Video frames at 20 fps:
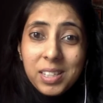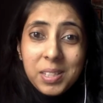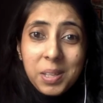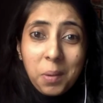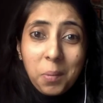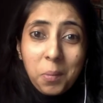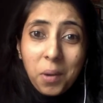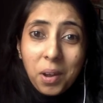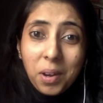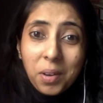say,
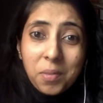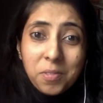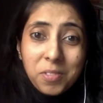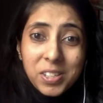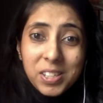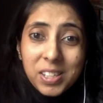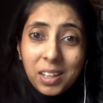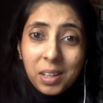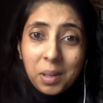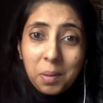one
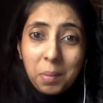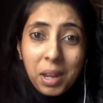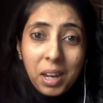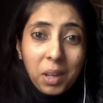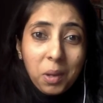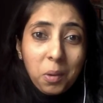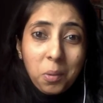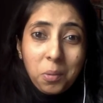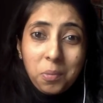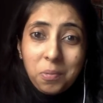physical
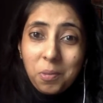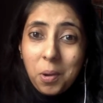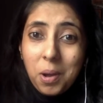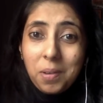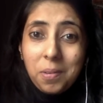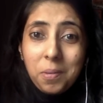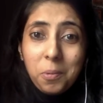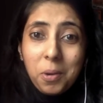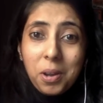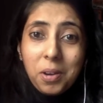meeting or
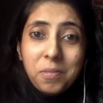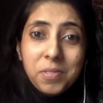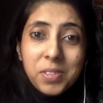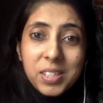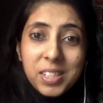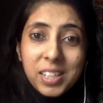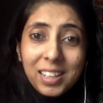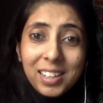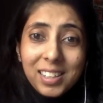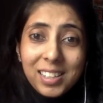one
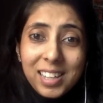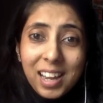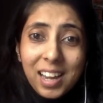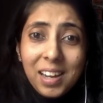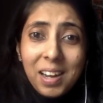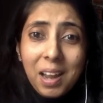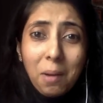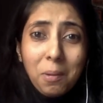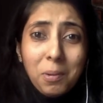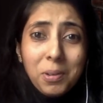physical
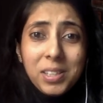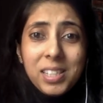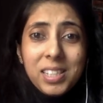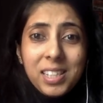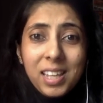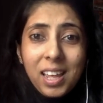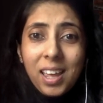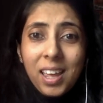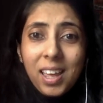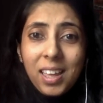date, I would
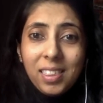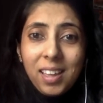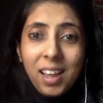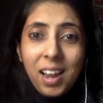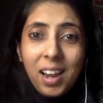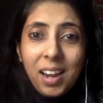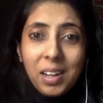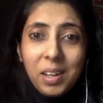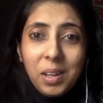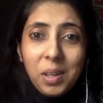say
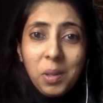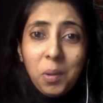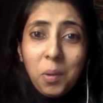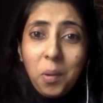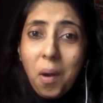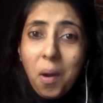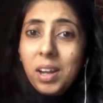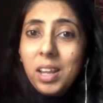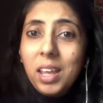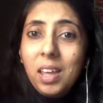that you're
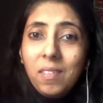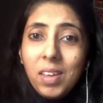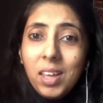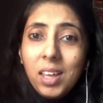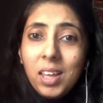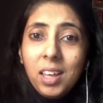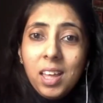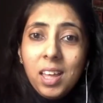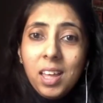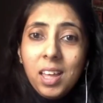not
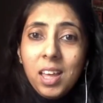giving